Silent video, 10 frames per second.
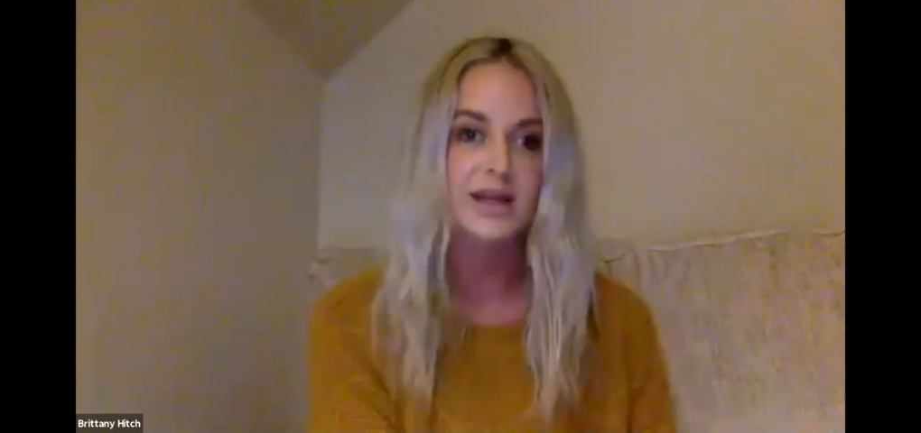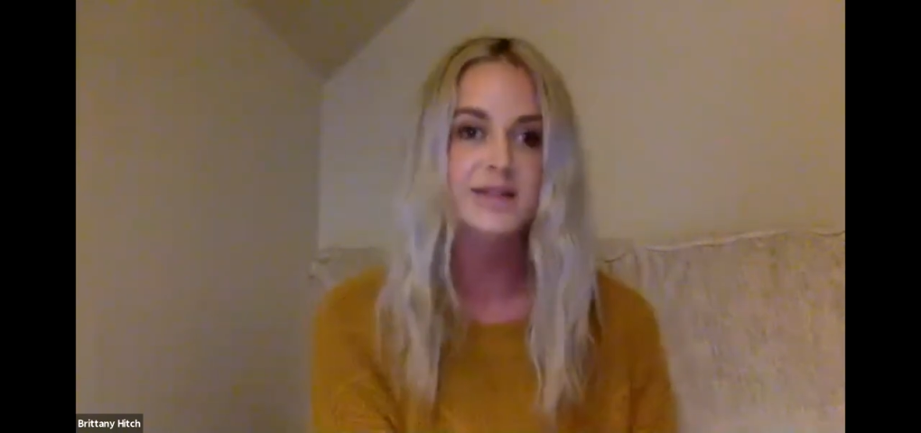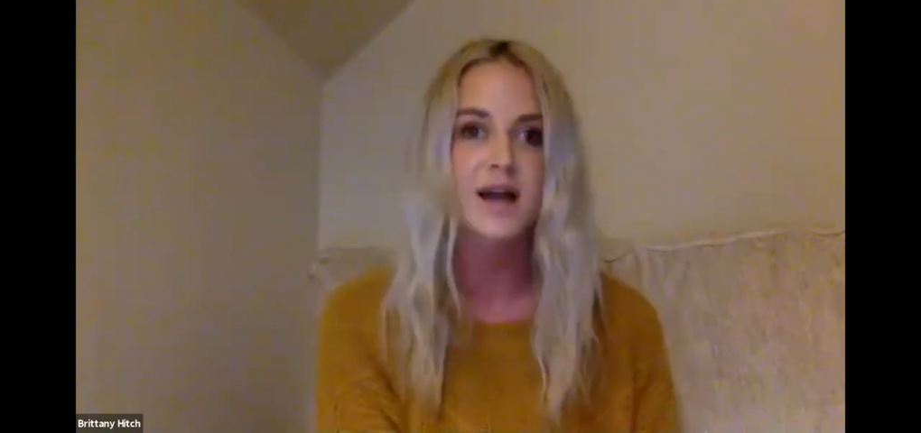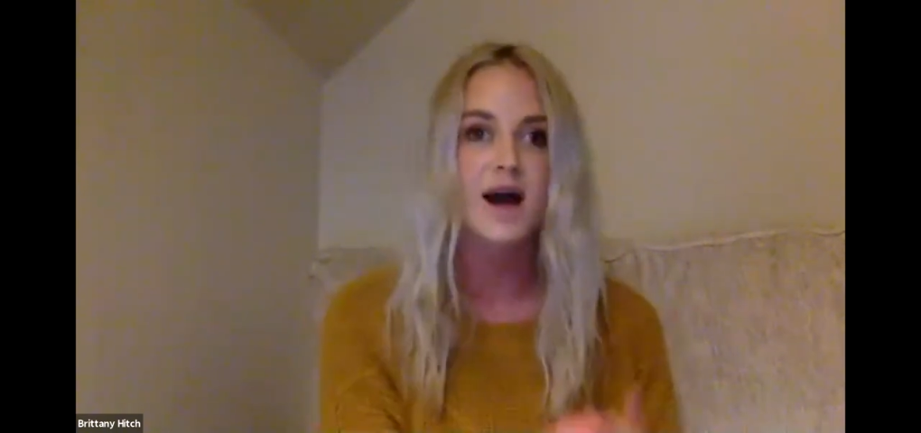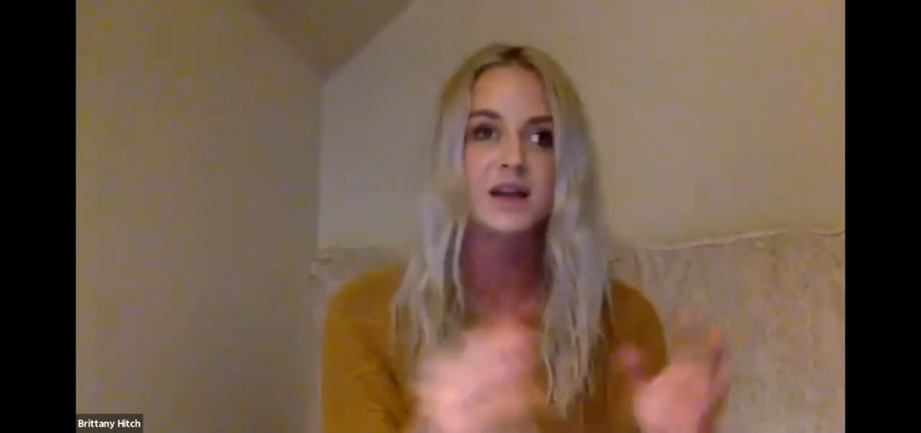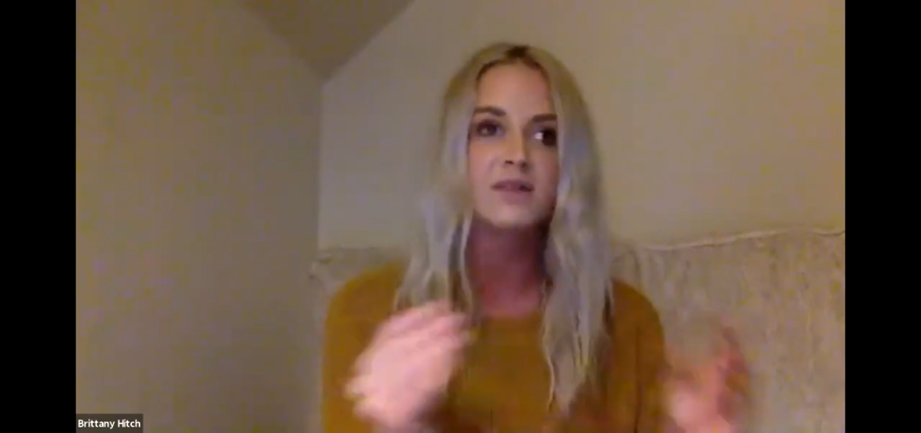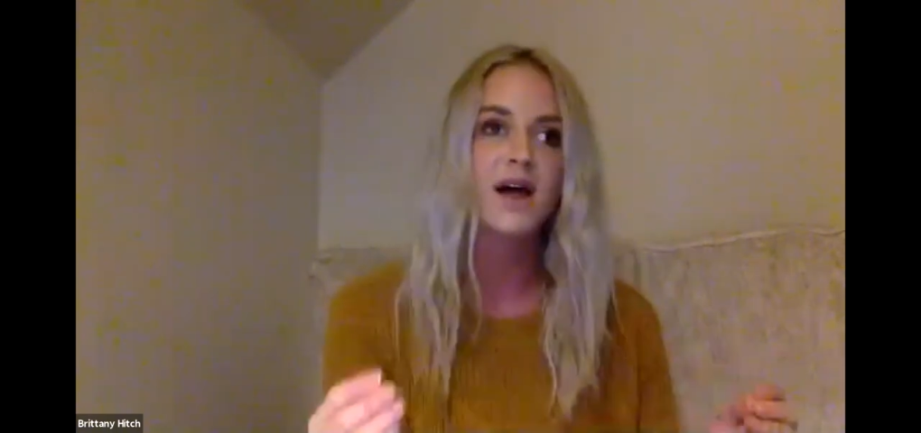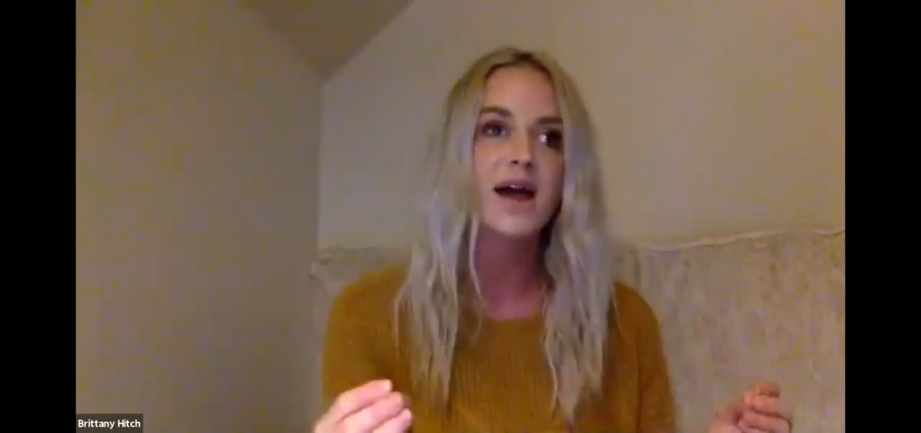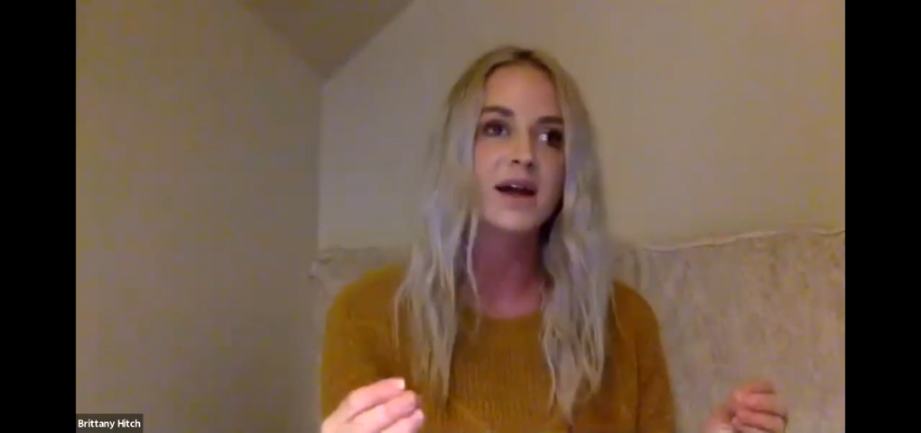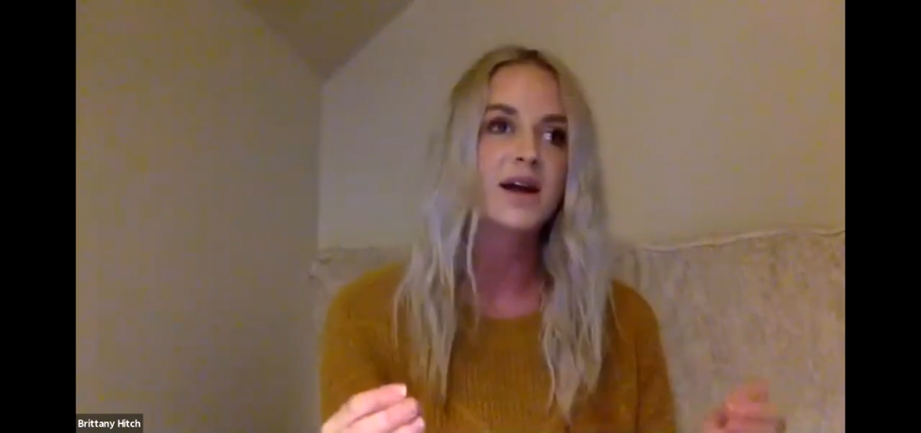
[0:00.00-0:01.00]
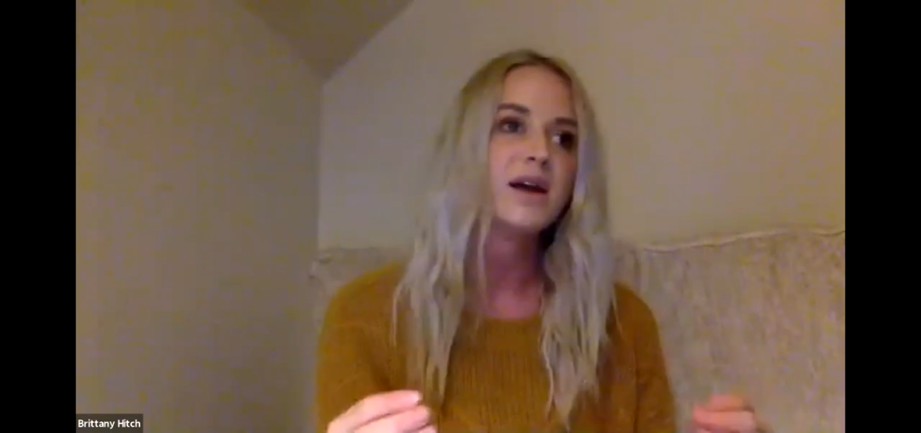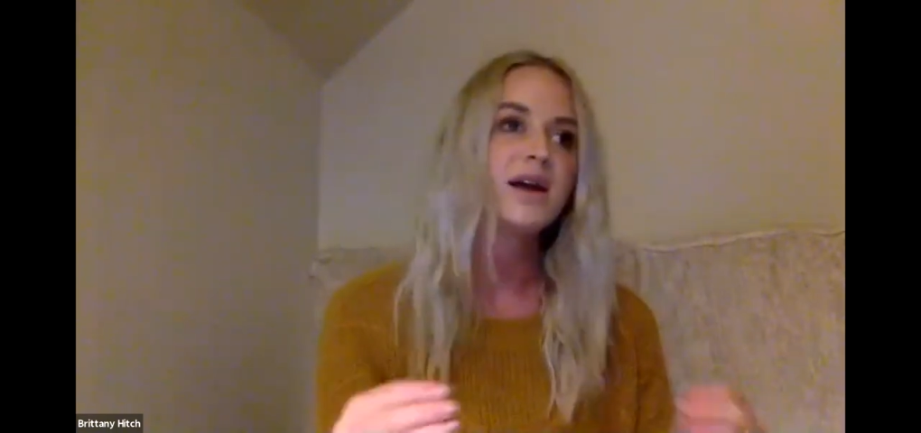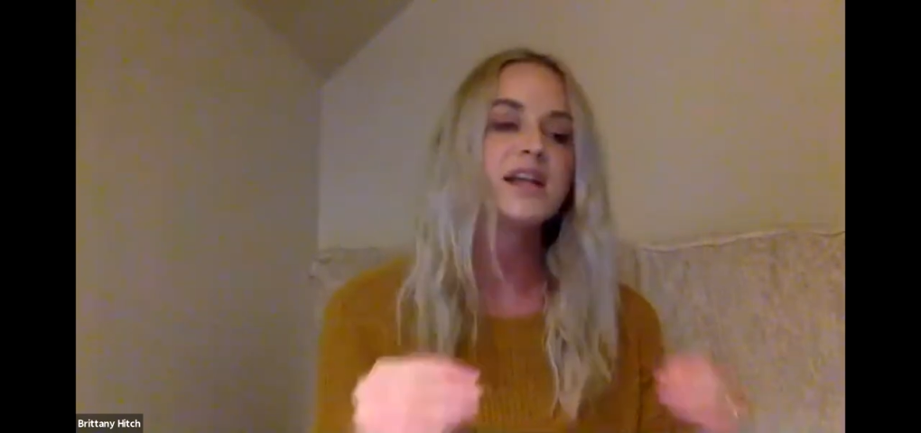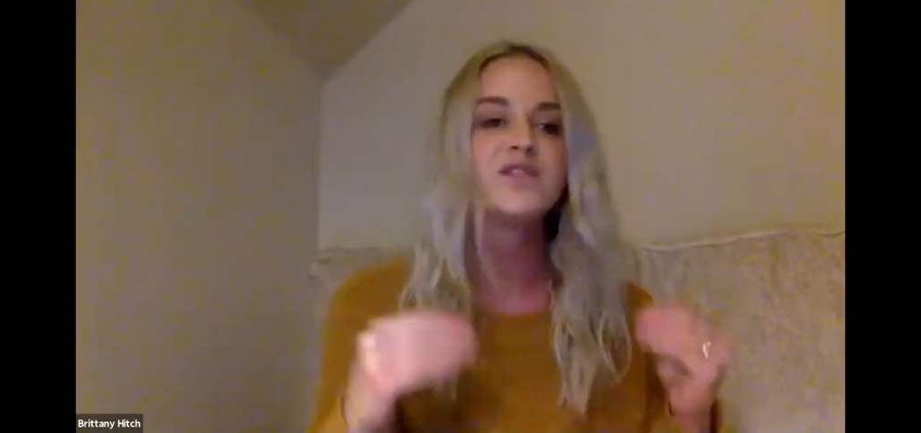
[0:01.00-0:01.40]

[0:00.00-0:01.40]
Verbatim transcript: He's kind of like, He's